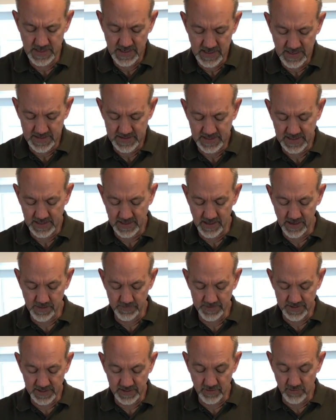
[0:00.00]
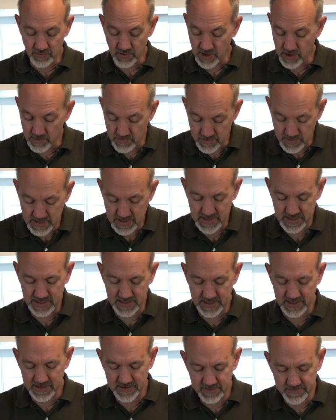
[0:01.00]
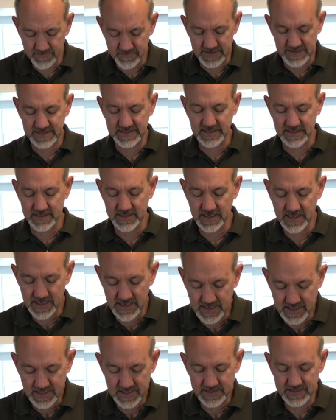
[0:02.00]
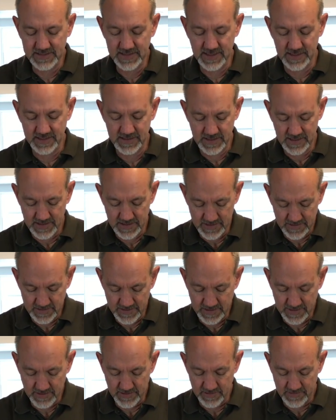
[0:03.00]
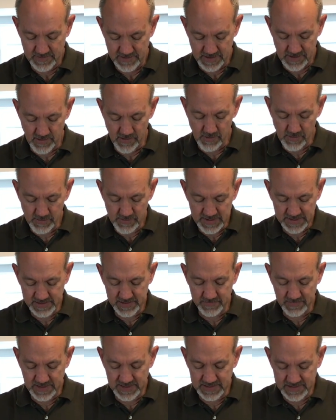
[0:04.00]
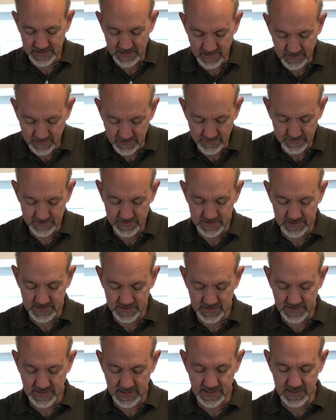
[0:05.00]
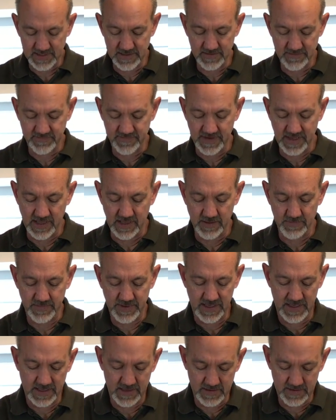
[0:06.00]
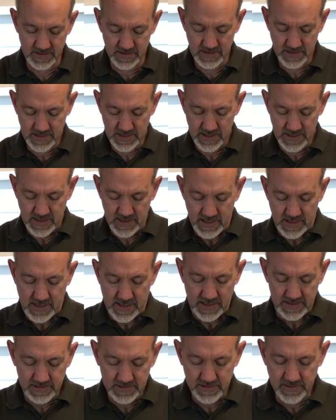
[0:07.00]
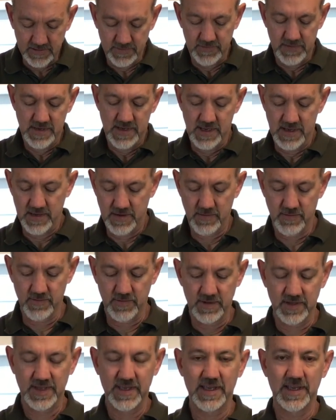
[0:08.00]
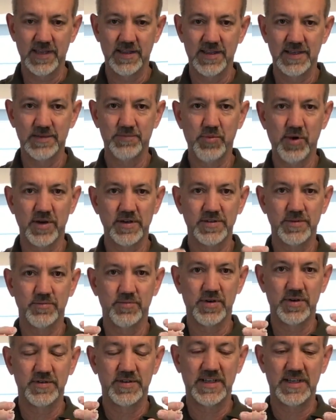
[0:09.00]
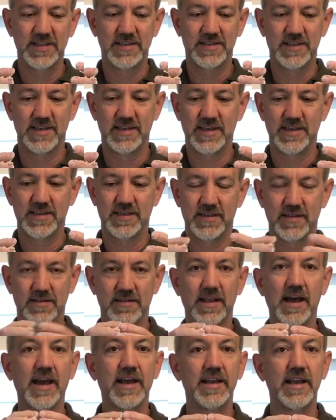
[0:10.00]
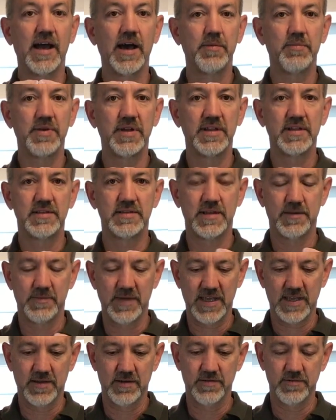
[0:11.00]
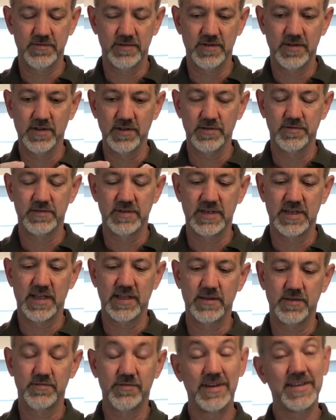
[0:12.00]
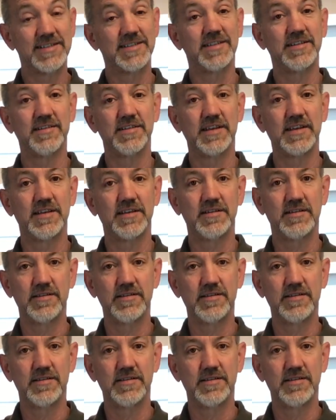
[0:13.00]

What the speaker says: And that'll help it grow. And the other reason is that there are a whole bunch of ways that gluten can develop. And so we're looking at these partial proteins that need to line up to make gluten. And the reason that you need